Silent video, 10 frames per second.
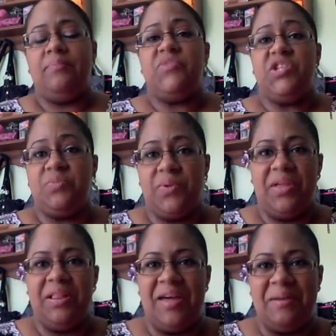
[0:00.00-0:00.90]
Just with
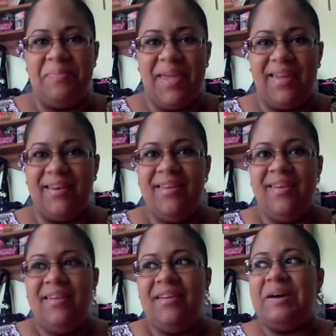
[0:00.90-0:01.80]
a lot of pain.
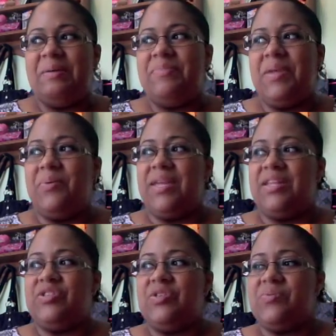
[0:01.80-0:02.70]
They would
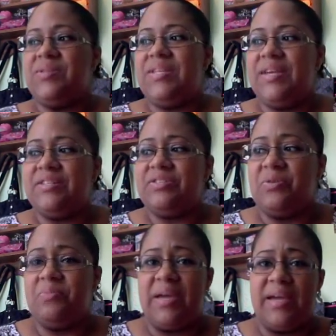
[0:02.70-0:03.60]
get so intense,
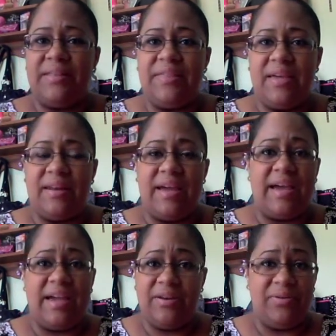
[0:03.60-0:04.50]
so bad that
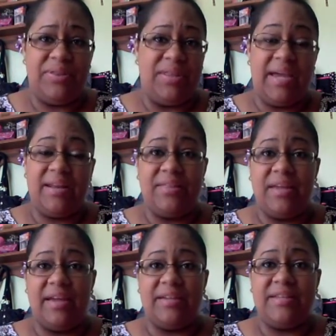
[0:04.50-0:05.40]
I didn't
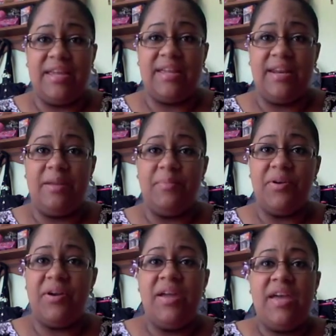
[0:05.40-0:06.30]
think I could take it
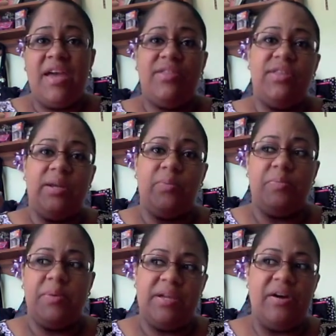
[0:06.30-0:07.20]
anymore, and then it
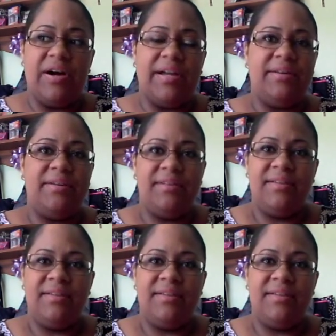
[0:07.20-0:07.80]
would be gone.